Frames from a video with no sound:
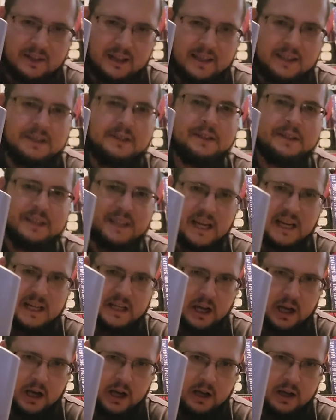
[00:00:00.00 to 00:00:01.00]
like
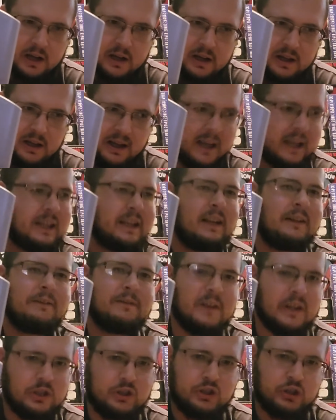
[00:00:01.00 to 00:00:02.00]
Xena, an
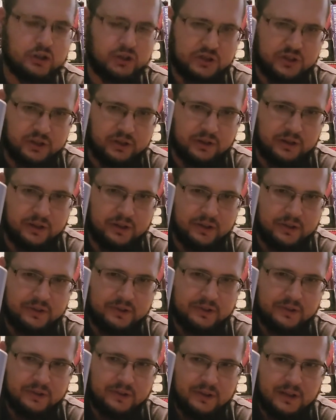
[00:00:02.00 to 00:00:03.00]
adventure
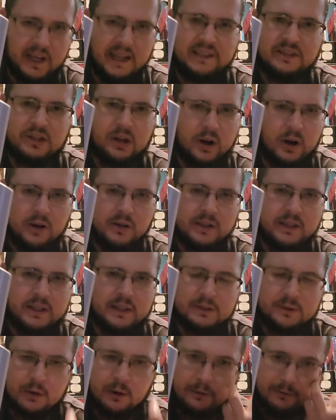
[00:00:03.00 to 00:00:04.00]
series, and turned it
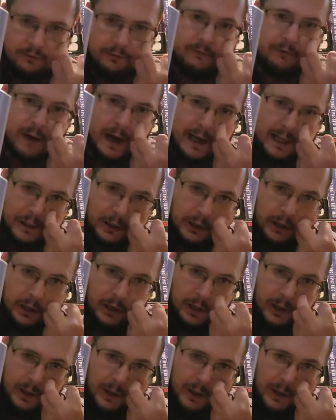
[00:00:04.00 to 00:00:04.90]
into a fighter.